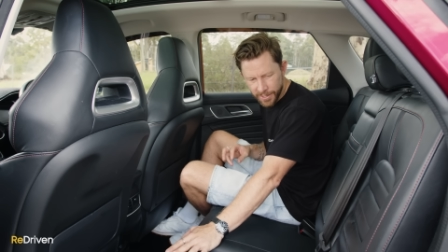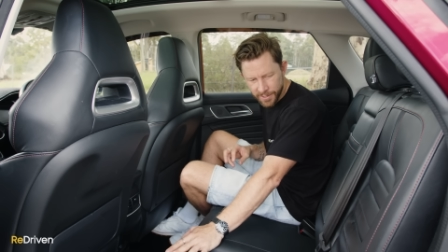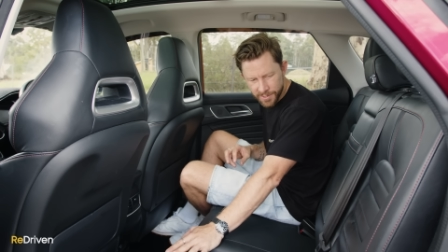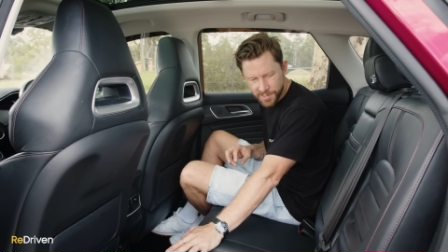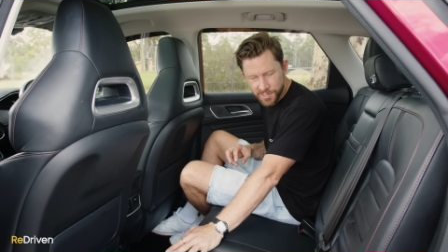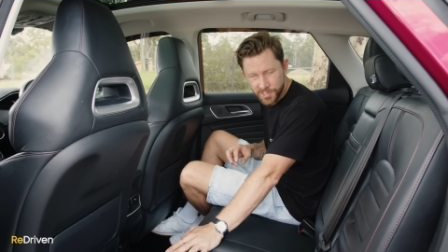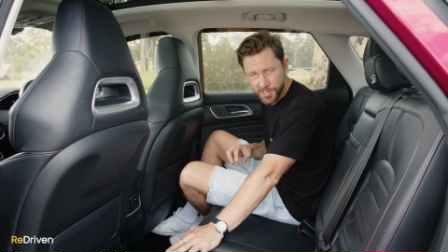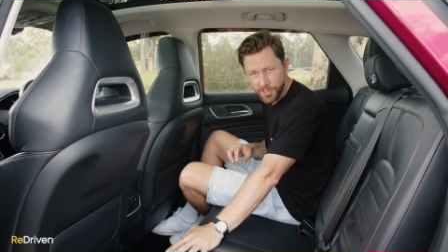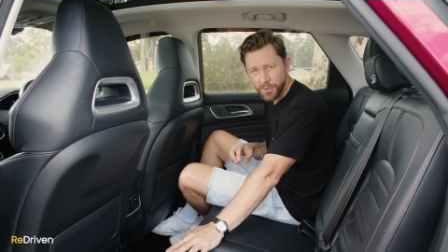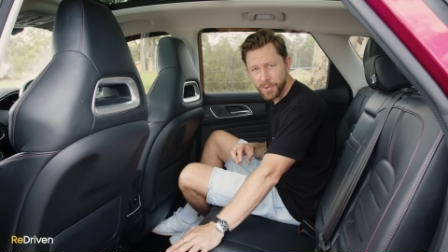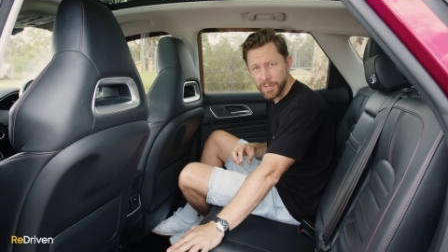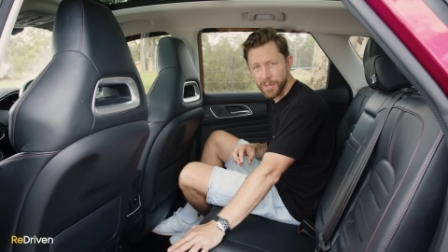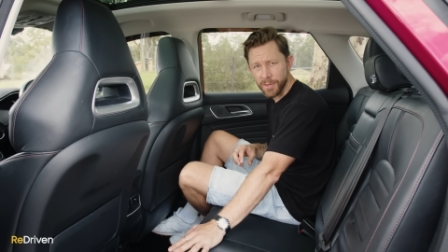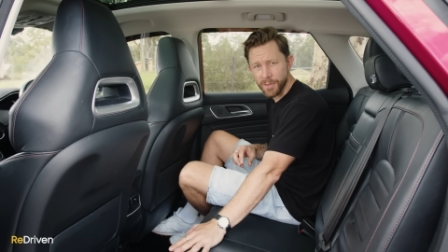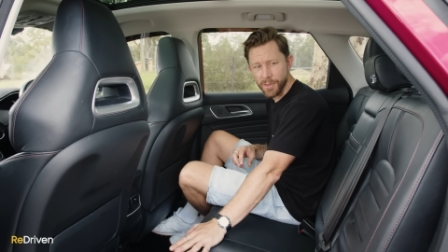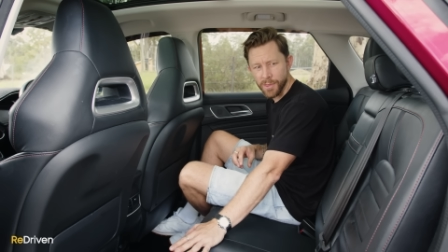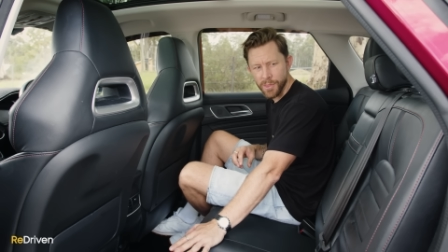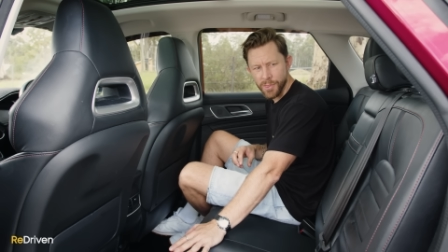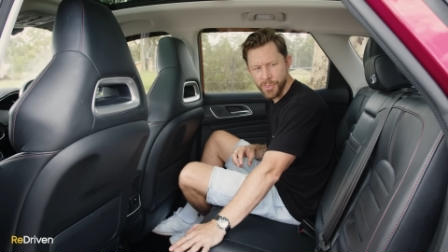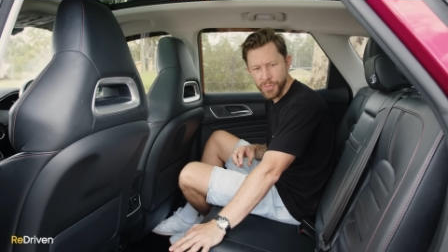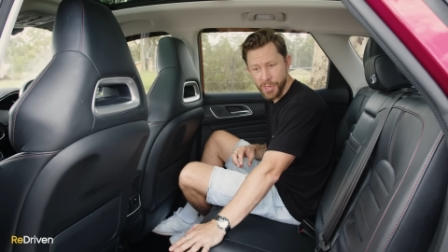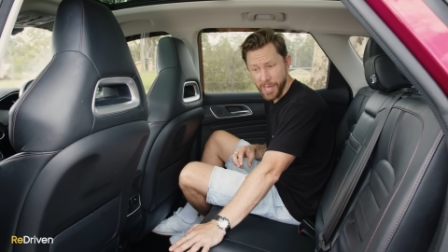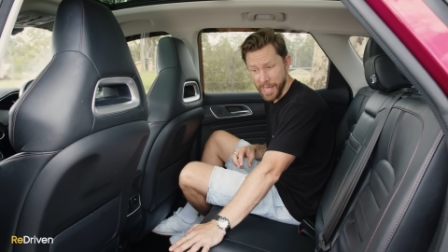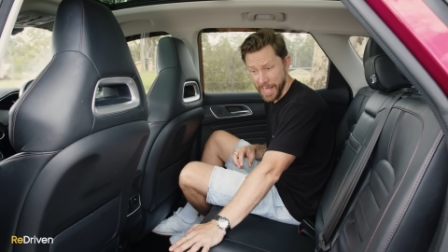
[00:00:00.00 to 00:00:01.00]
considering
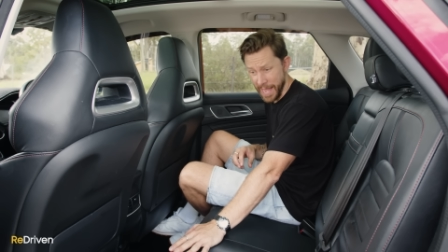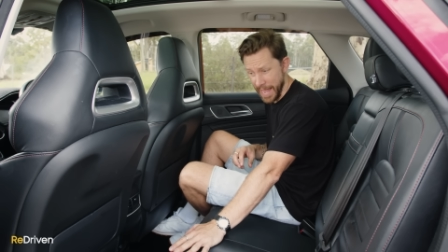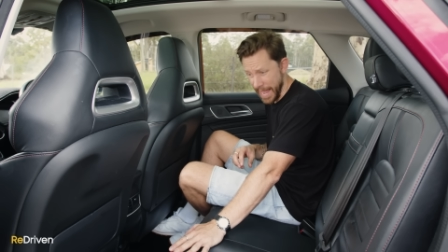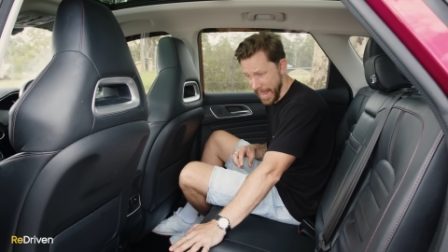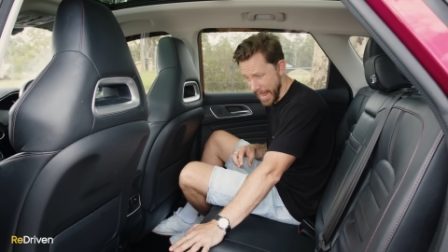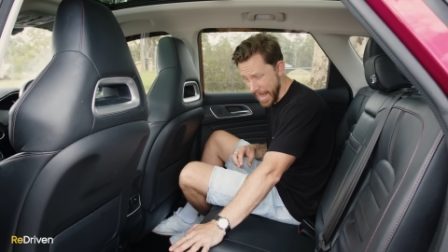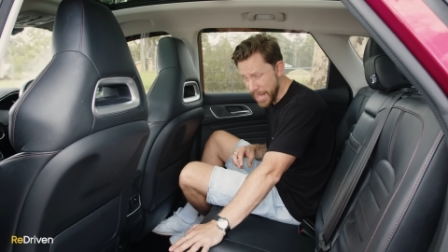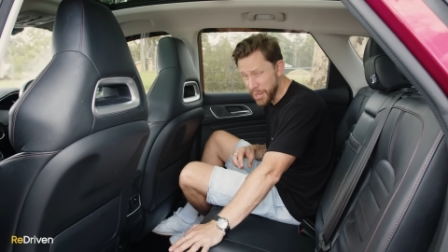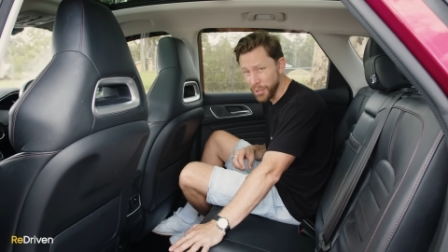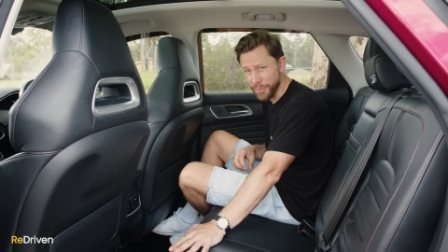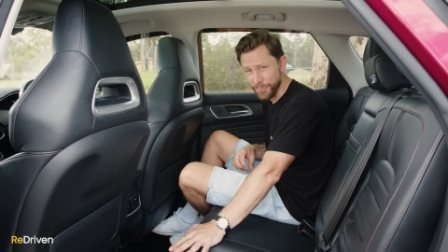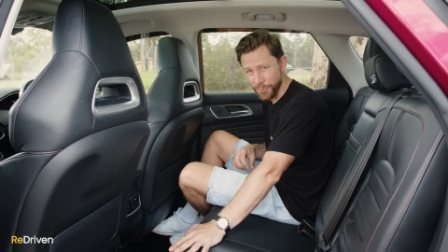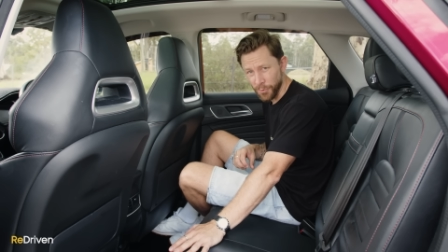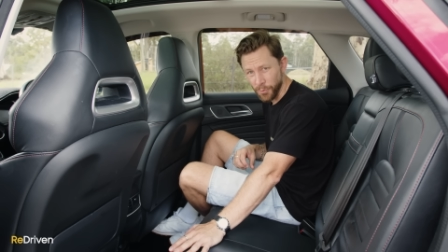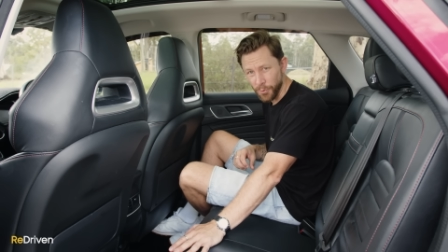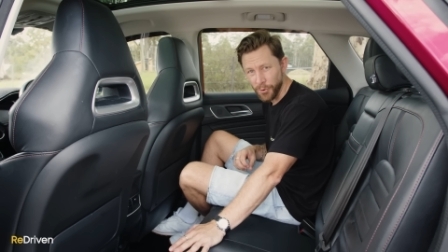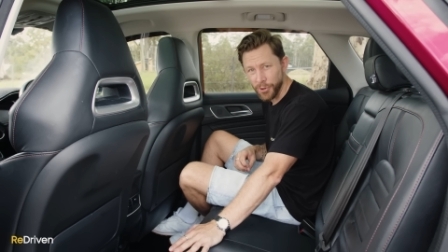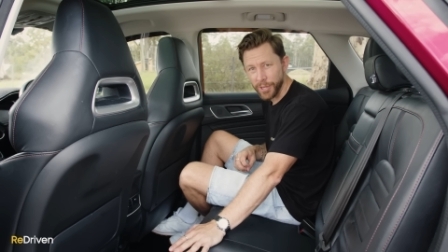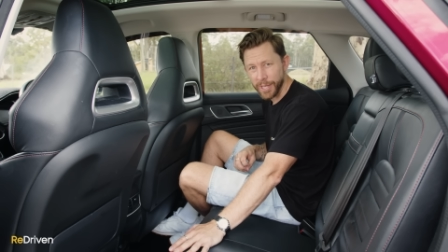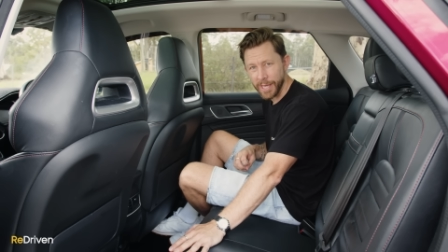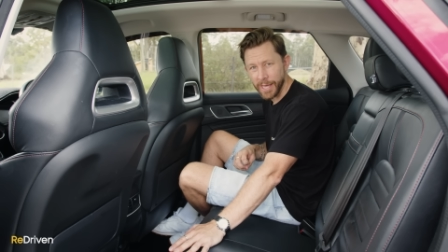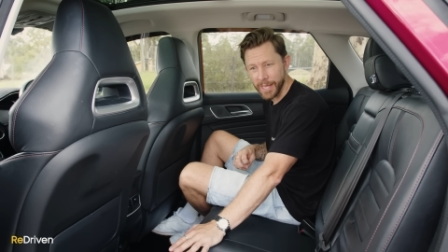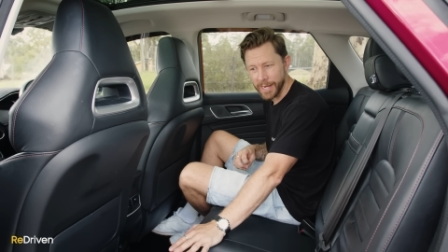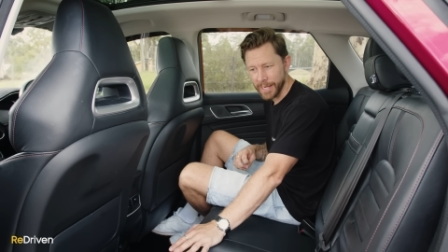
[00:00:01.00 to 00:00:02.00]
the hell of a
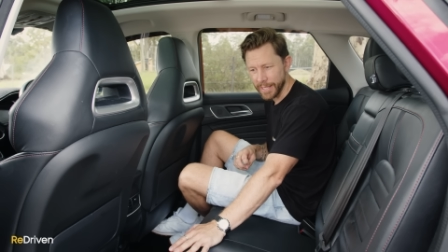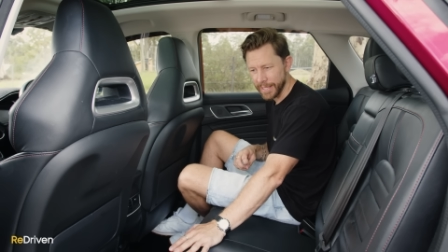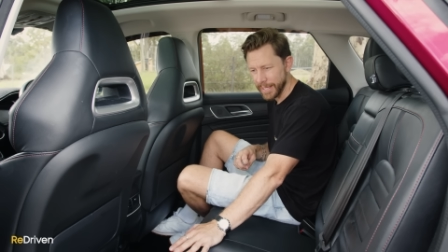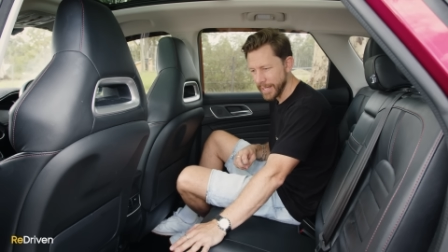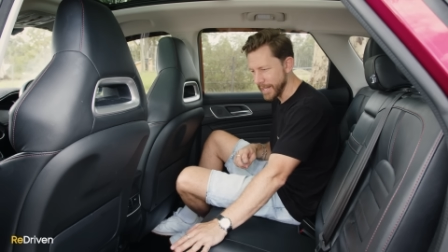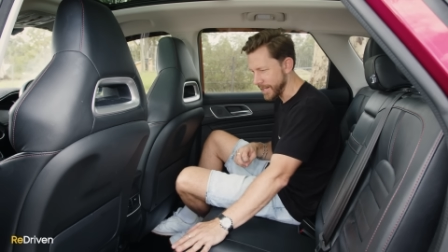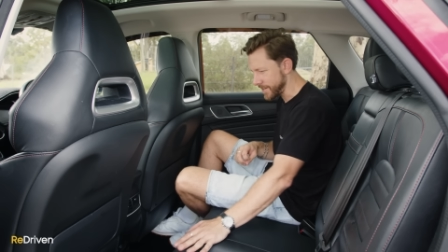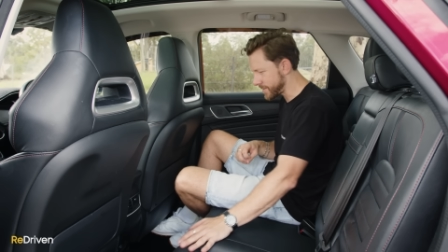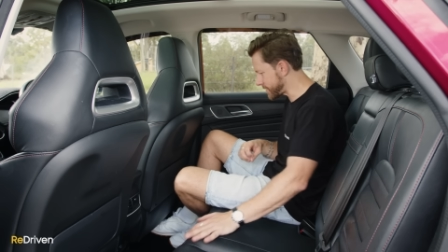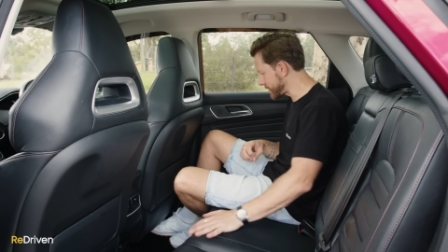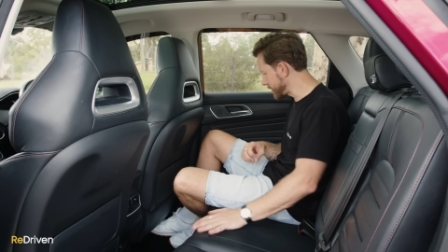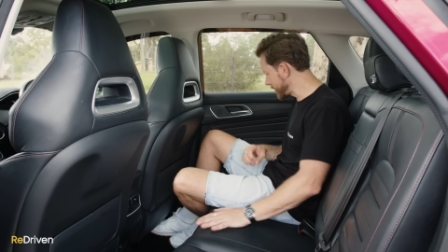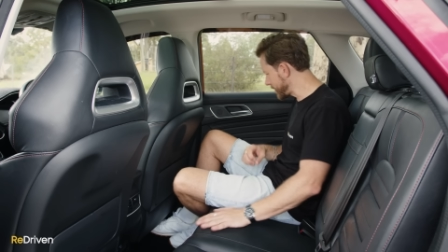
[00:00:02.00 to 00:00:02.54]
workout it gets,